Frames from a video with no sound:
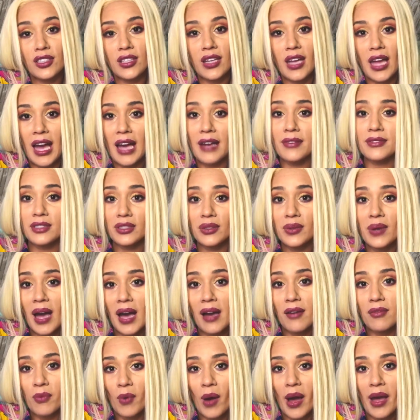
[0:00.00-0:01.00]
have to have
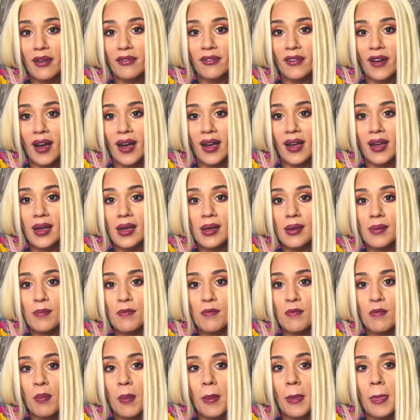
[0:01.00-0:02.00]
Wi-Fi
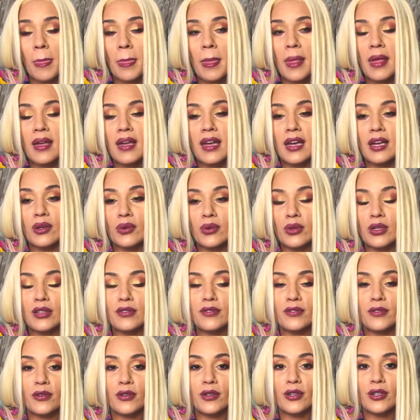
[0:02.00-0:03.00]
in order
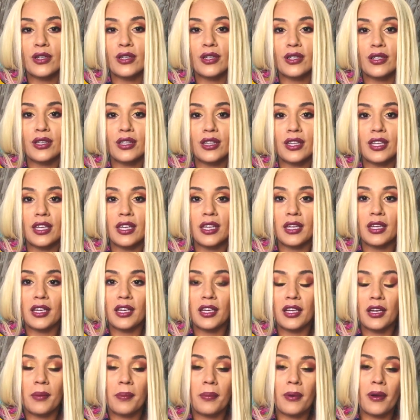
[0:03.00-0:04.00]
for the
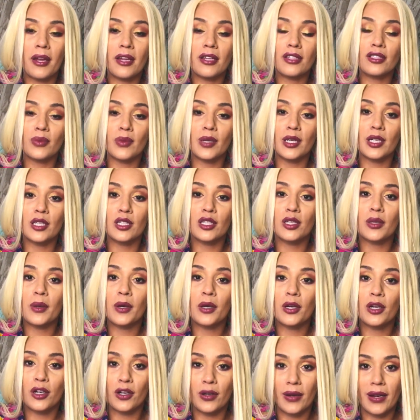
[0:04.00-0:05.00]
product to work
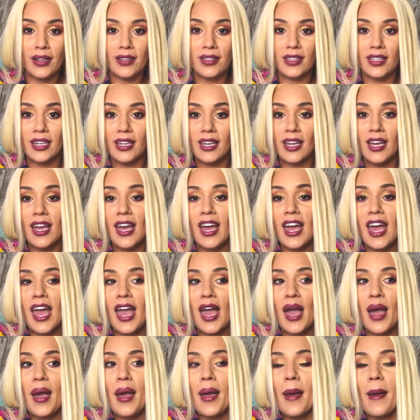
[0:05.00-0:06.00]
correctly.
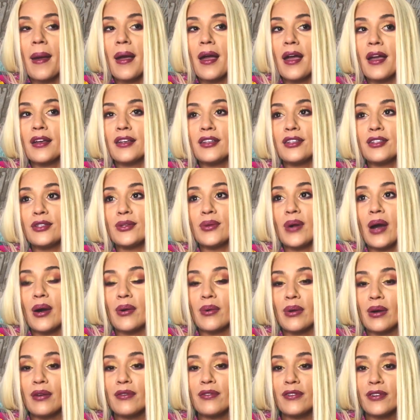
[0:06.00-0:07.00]
You,
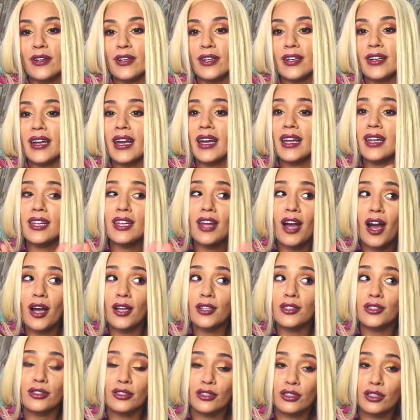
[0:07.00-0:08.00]
however, cannot
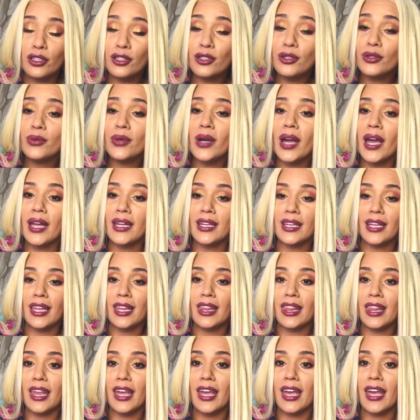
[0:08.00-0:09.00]
do
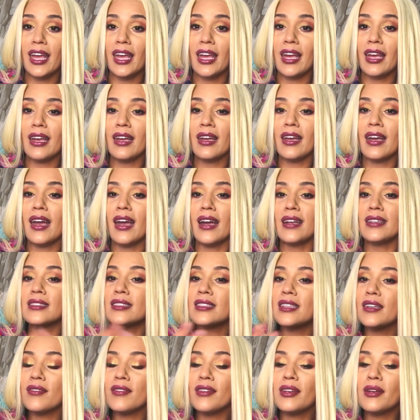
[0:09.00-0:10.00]
anything
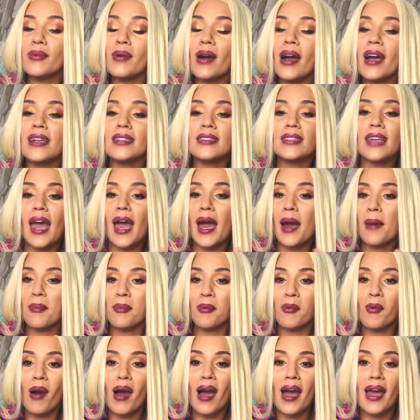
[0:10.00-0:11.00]
activity-wise,
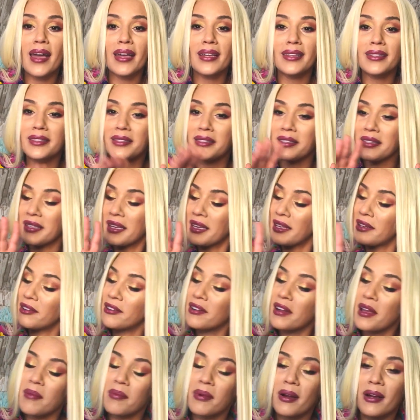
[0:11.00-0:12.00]
app-wise,
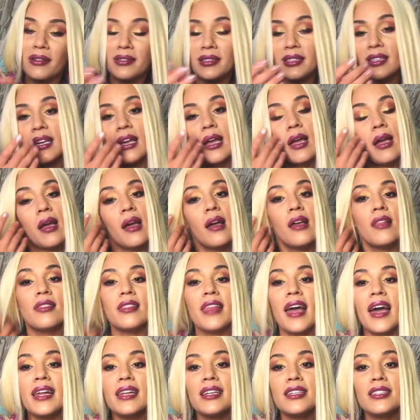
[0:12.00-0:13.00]
internet browsing.
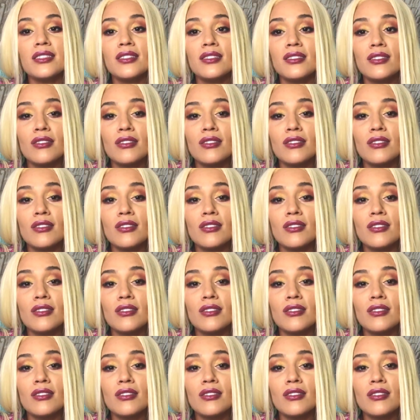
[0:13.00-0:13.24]
That is